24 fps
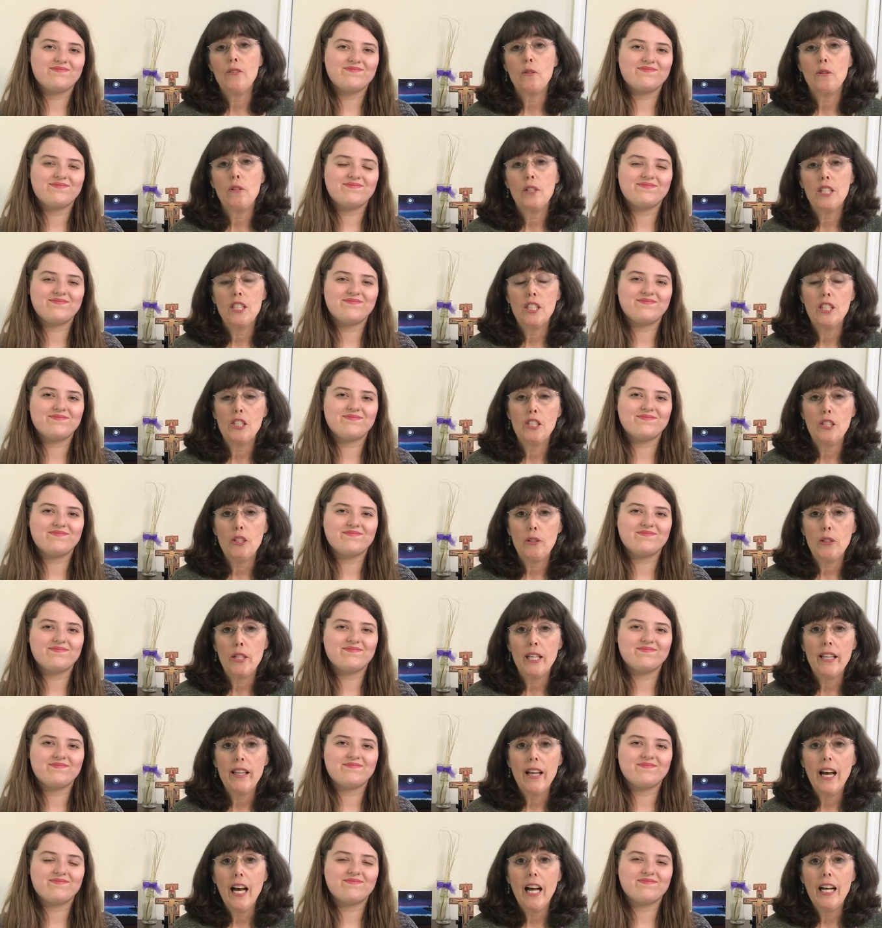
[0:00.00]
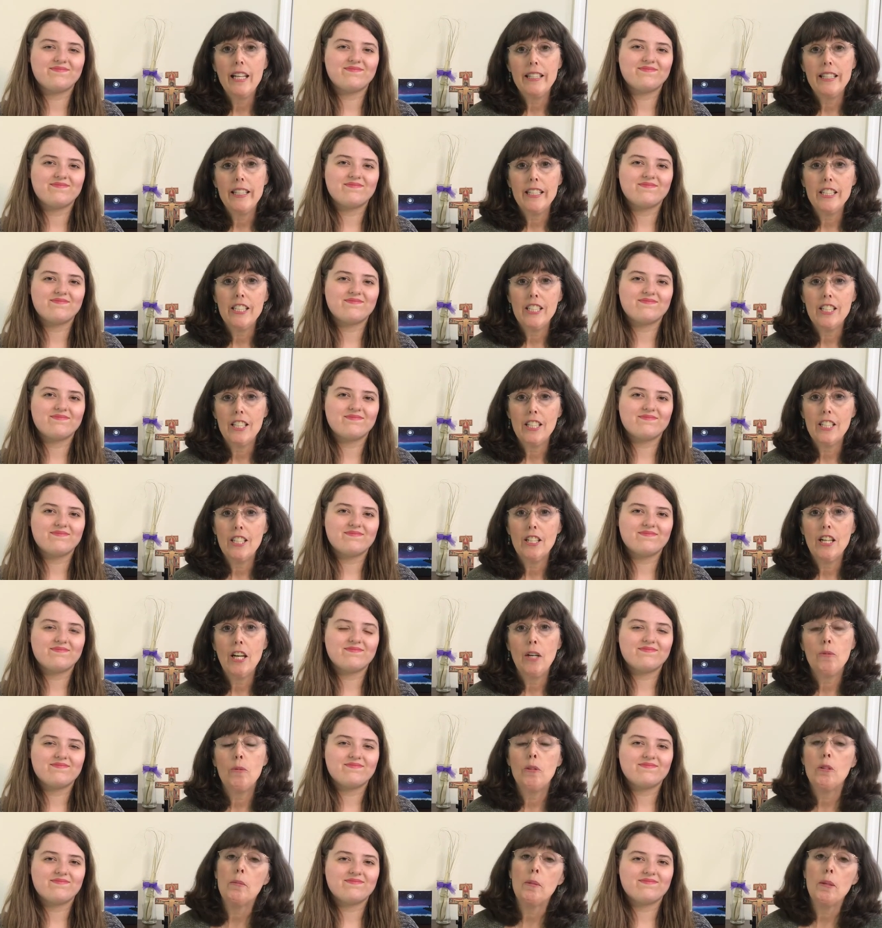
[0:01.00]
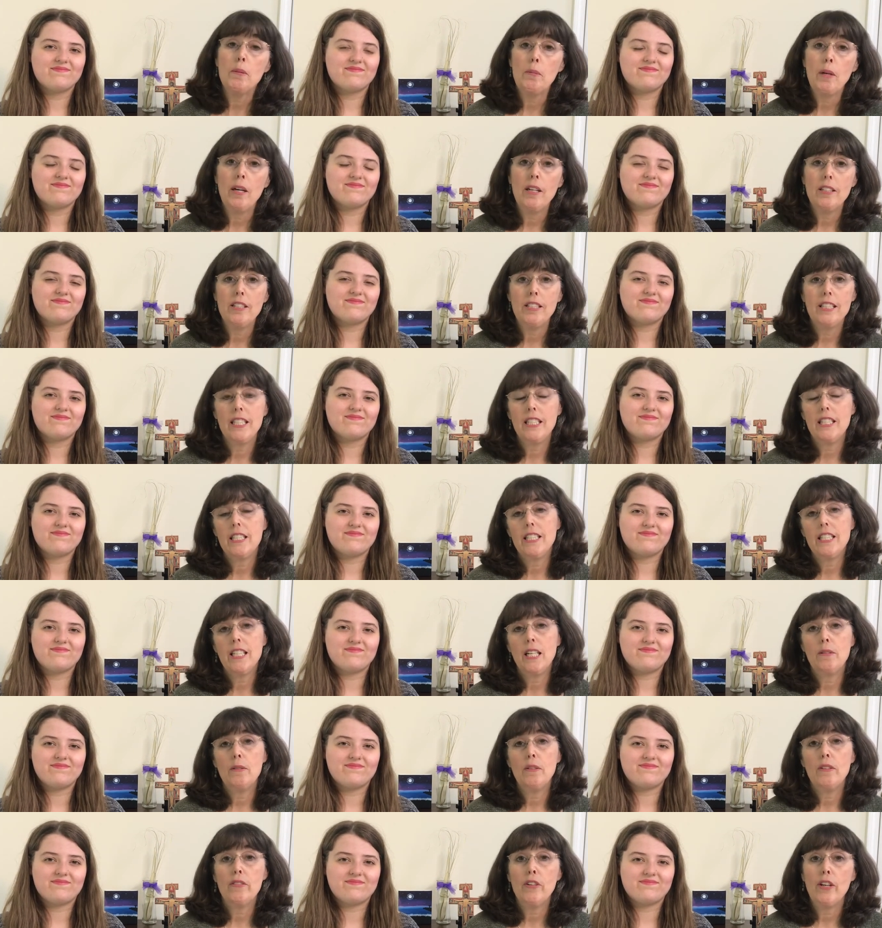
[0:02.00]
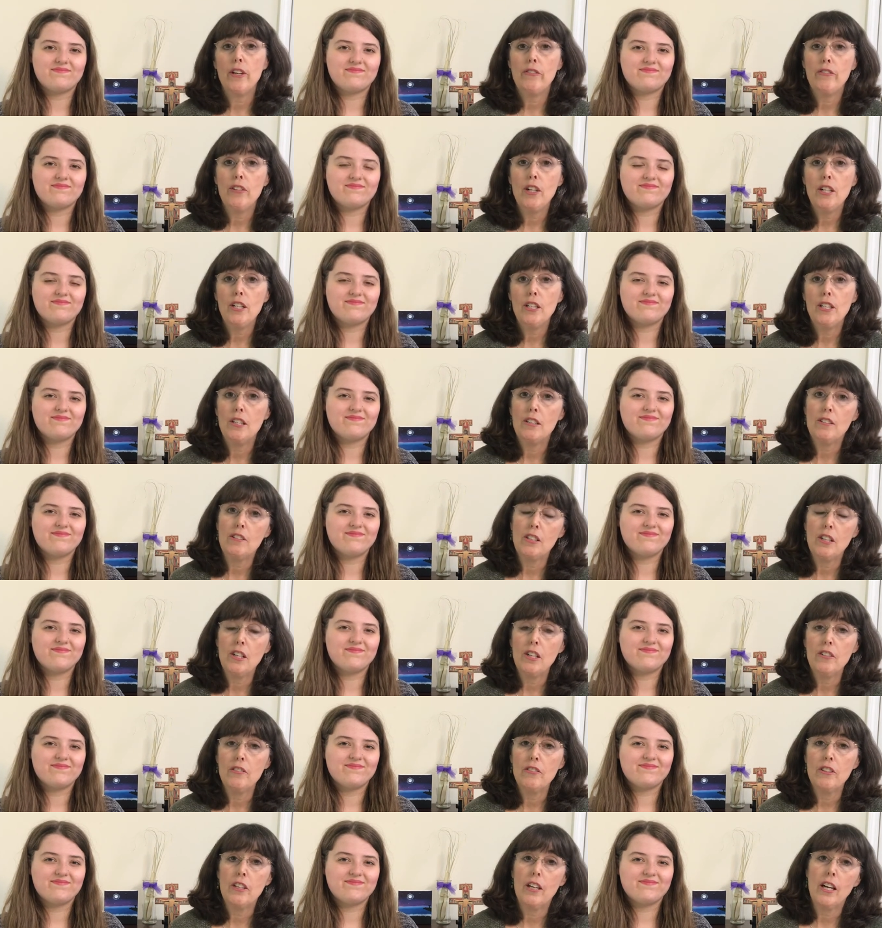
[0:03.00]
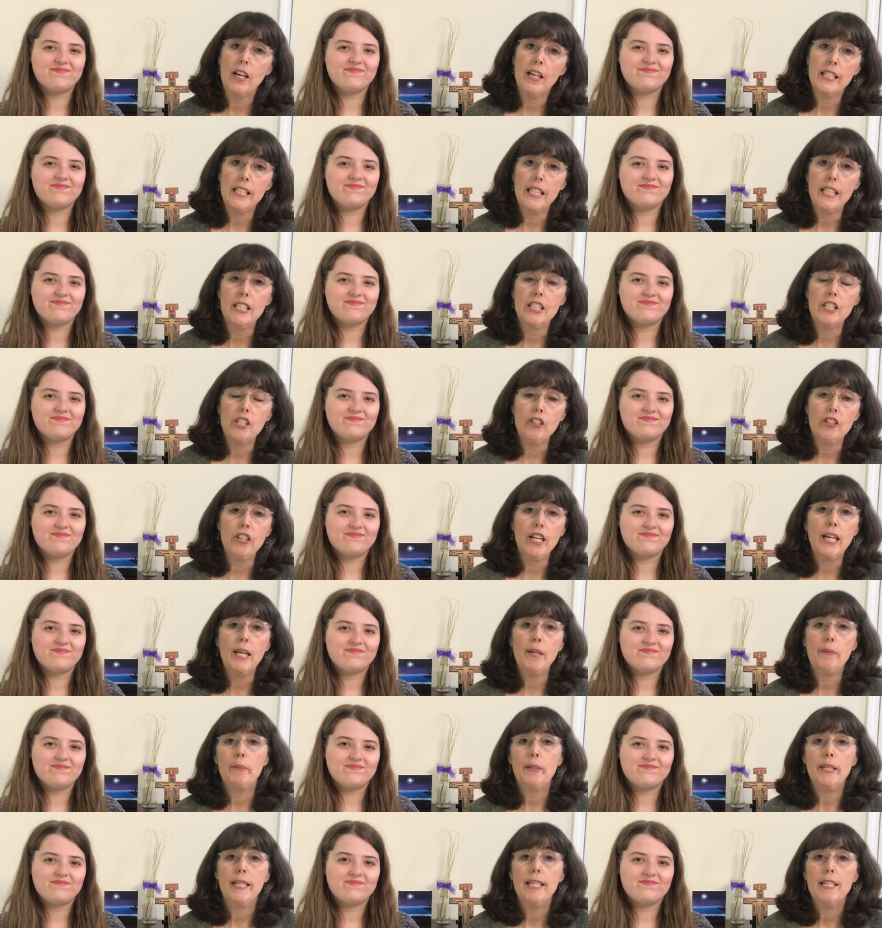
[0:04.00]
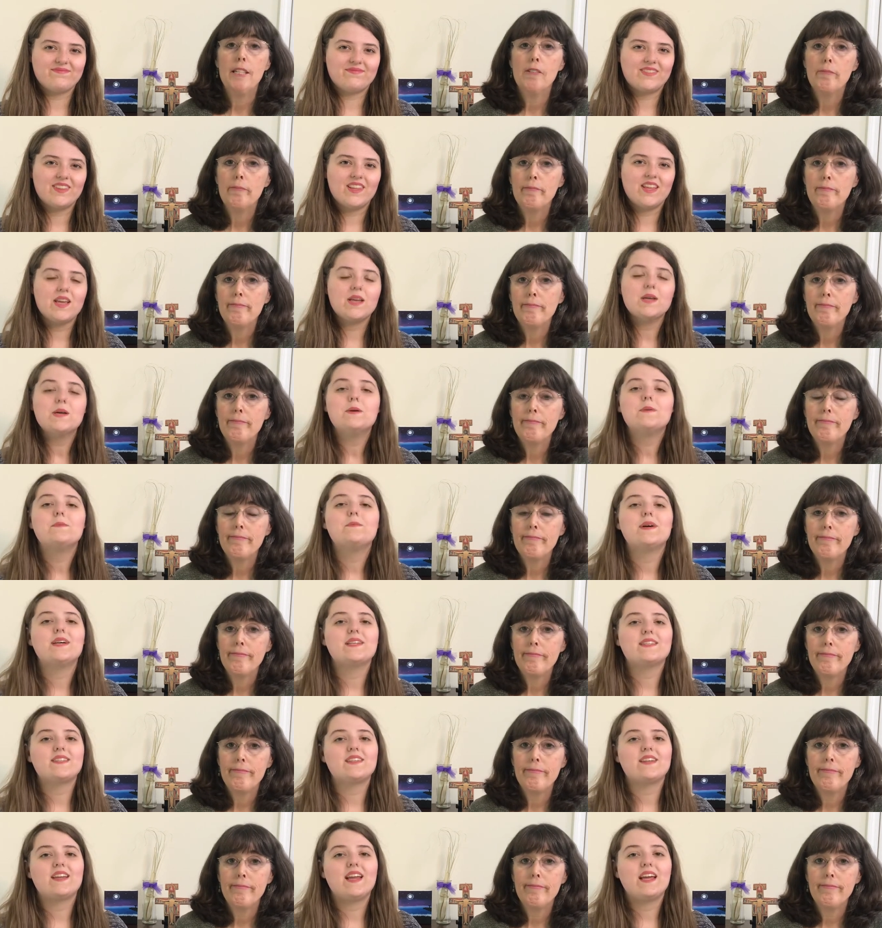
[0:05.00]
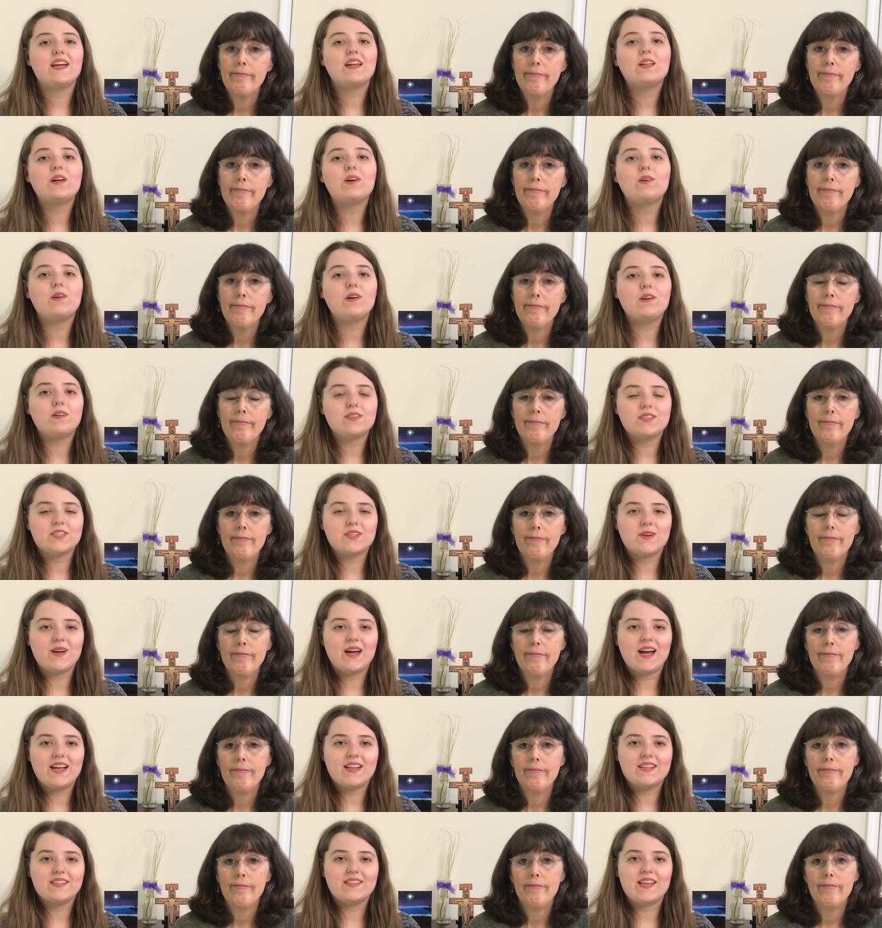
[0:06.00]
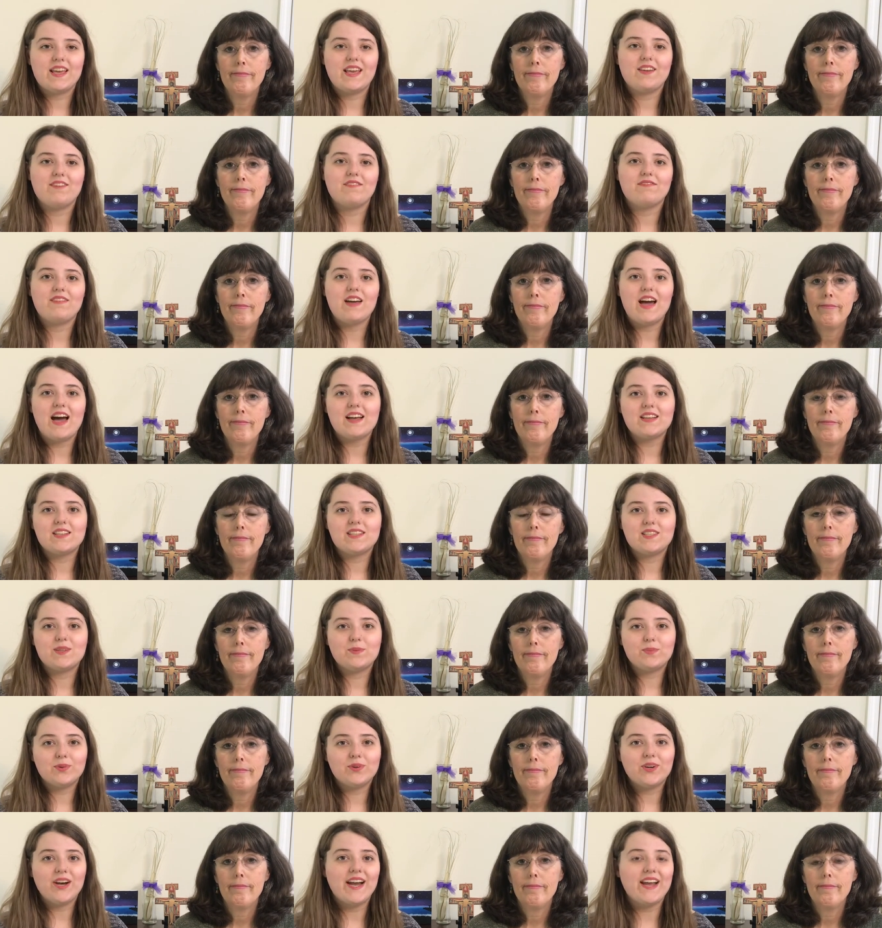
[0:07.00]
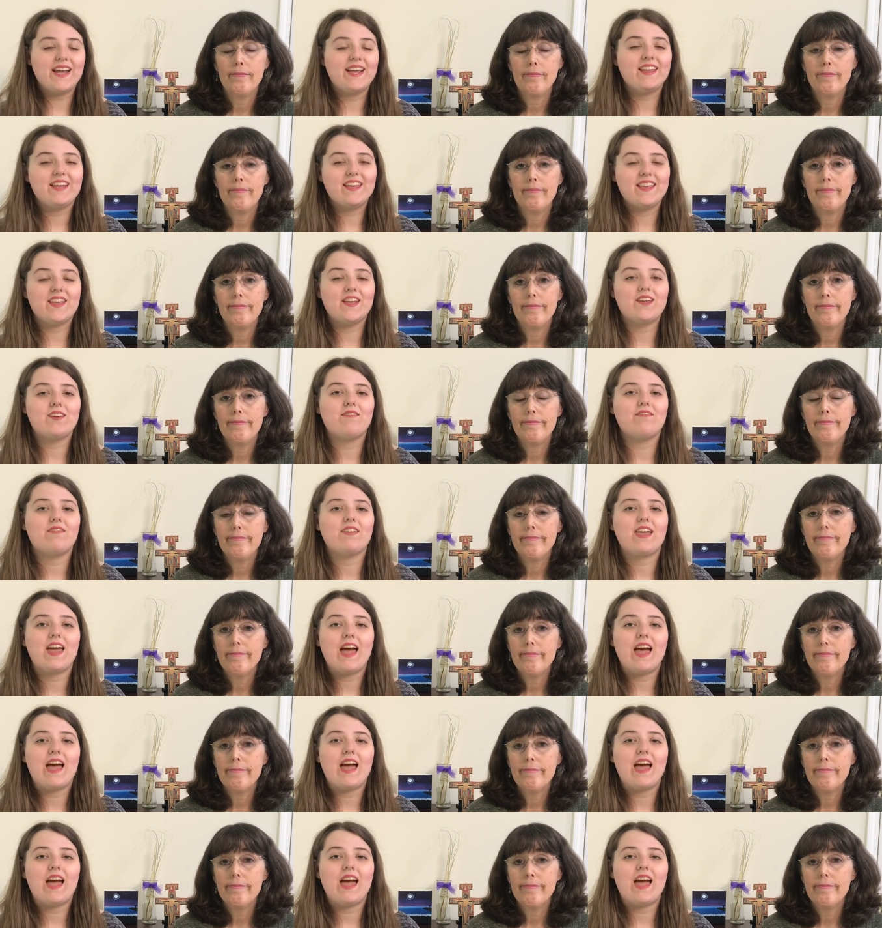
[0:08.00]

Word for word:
Speaker 1: forward to doing that this year, and we'll be posting some of our photos over on Instagram. Busted
Speaker 2: Halo also has a Fast, Pray, Give